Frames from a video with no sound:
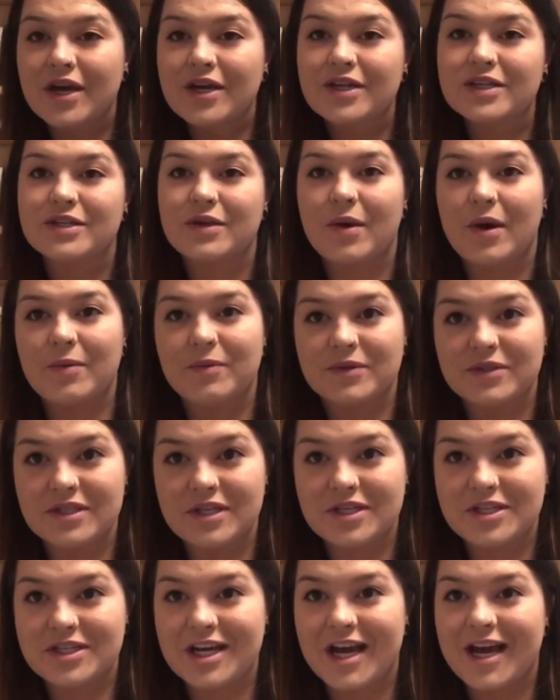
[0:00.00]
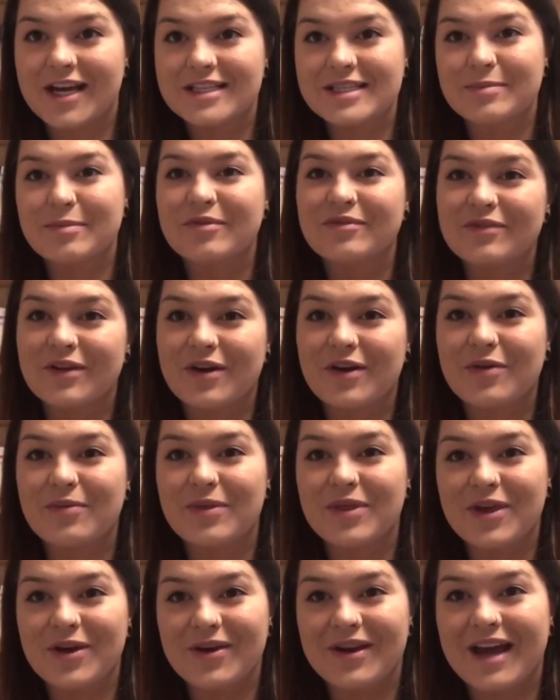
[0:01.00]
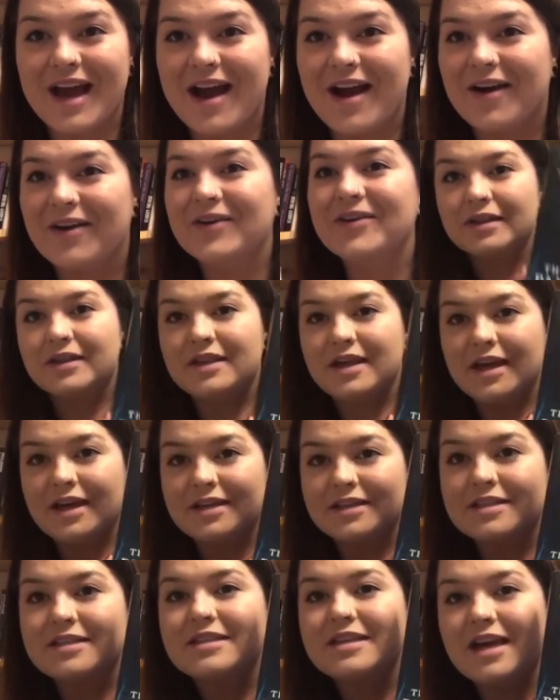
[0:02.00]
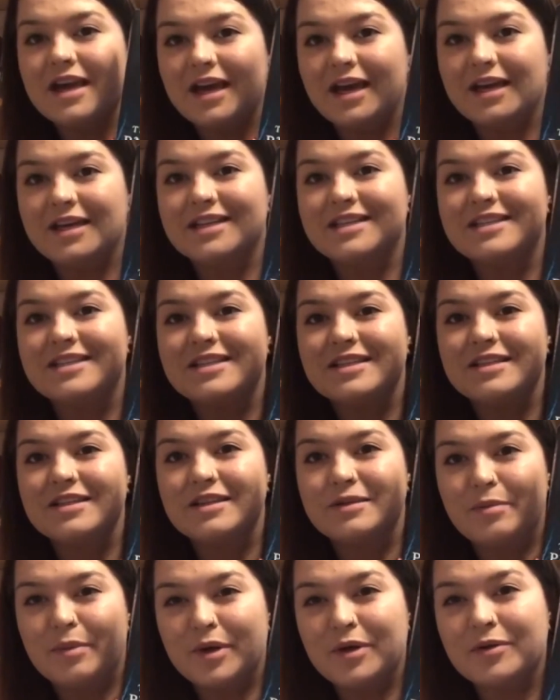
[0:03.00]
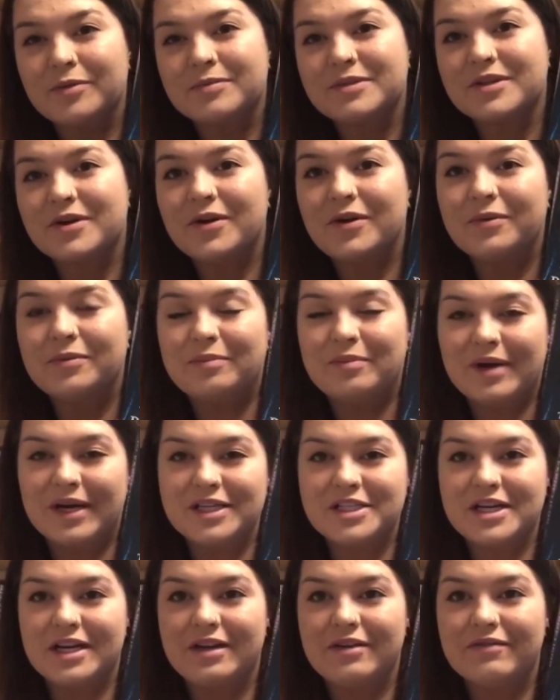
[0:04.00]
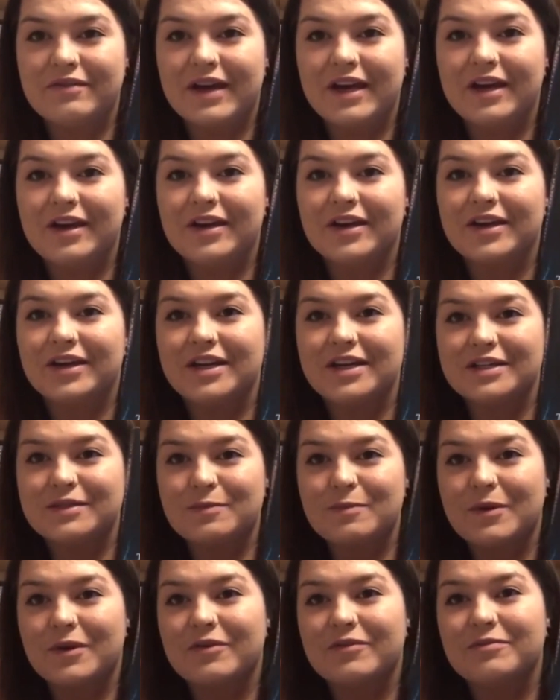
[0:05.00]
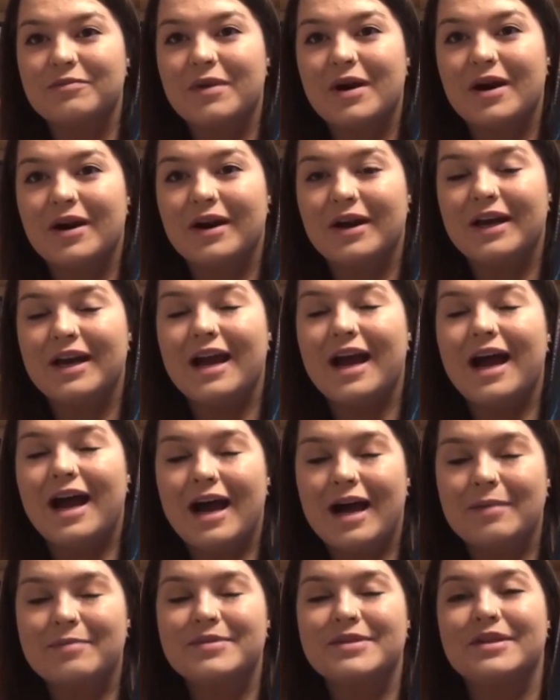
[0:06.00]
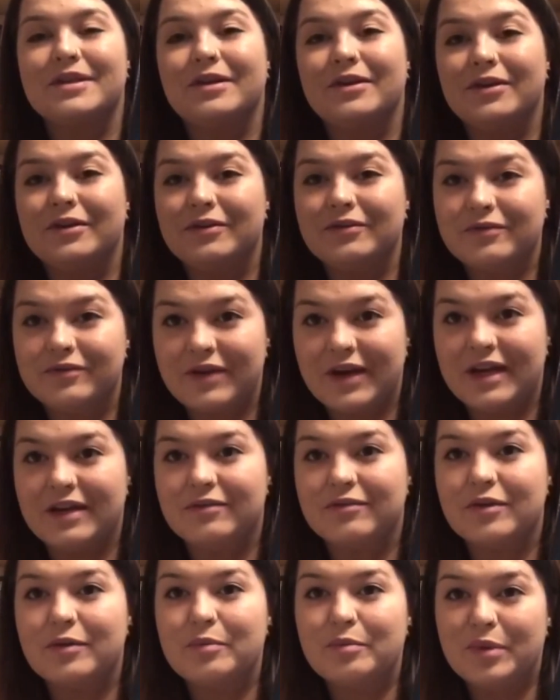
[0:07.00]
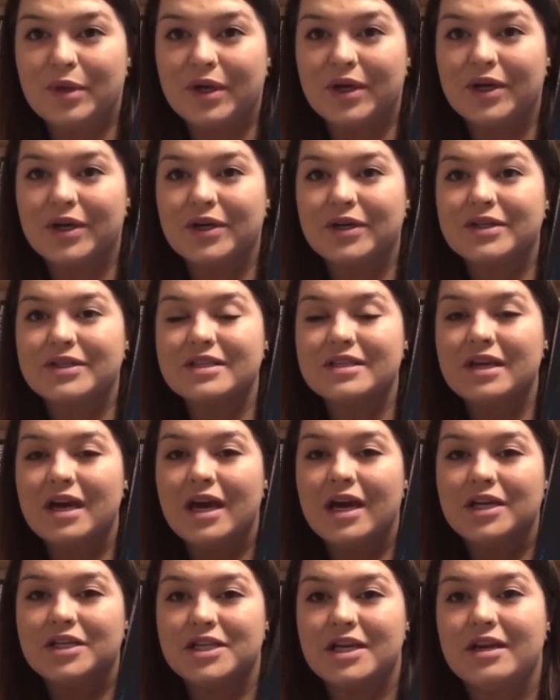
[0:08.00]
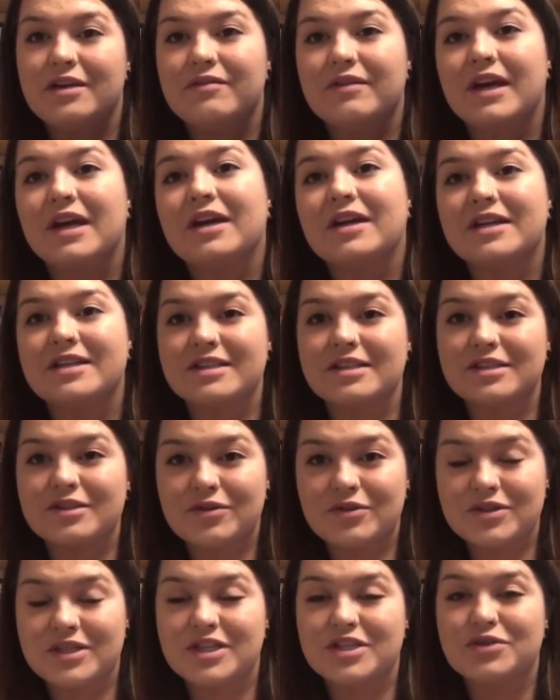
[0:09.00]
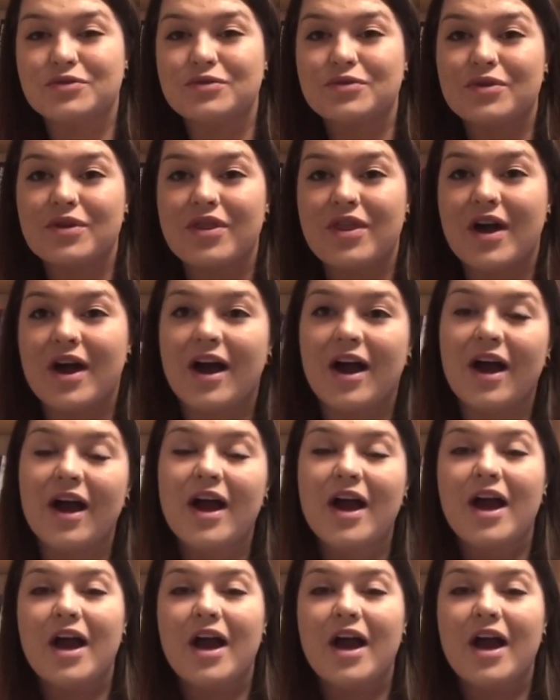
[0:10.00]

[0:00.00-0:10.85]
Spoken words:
So I want to share some of those with you now. This is The Panopticon by Jenny Fagan. It's one of my absolute favourite books. Jenny Fagan is a Scottish author.